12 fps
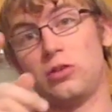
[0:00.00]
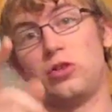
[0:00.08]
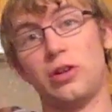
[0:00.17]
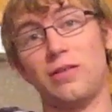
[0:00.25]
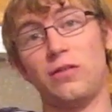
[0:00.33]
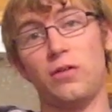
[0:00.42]

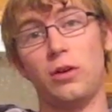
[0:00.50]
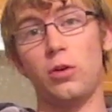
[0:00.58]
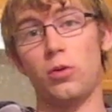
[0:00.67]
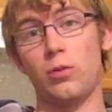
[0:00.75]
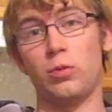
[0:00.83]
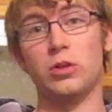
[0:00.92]
Jeff's
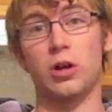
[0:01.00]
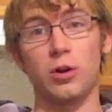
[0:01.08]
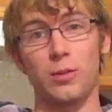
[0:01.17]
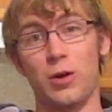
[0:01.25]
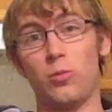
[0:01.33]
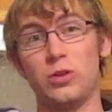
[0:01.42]
video that we talk
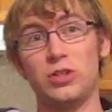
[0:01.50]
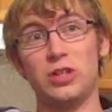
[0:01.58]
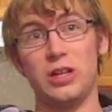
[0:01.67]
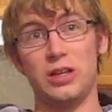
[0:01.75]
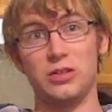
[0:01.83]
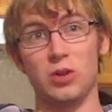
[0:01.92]
about, which
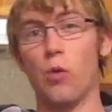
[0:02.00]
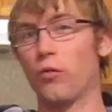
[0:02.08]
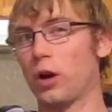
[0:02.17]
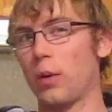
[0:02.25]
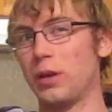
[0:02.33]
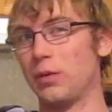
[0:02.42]
is
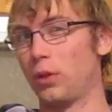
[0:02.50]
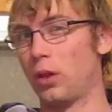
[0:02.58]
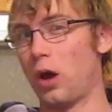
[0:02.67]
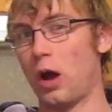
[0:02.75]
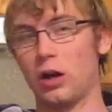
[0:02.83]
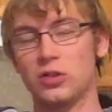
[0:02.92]
overcoming
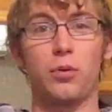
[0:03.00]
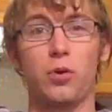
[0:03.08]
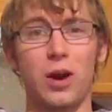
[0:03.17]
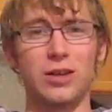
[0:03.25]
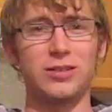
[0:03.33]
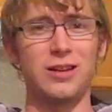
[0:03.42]
blocks.
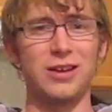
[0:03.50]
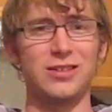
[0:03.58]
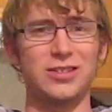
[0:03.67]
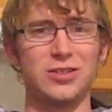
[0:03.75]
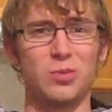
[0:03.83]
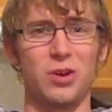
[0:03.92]

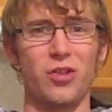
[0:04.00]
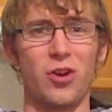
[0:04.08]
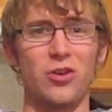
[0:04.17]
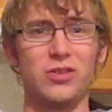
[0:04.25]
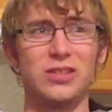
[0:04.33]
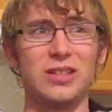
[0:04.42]
Procrastination is one of the
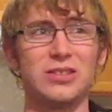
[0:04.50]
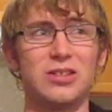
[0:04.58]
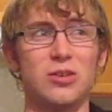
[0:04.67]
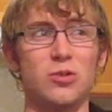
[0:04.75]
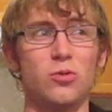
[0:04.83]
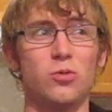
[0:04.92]
hardest things
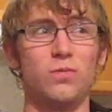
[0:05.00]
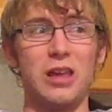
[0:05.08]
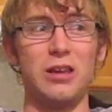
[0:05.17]
to do.